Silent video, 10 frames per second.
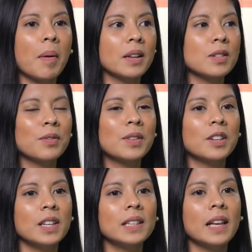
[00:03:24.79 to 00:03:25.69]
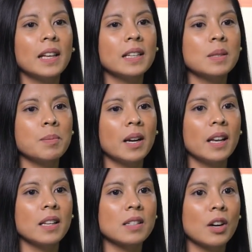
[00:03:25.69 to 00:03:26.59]
parts of the retail
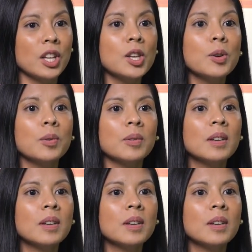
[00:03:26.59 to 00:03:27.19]
experience are new.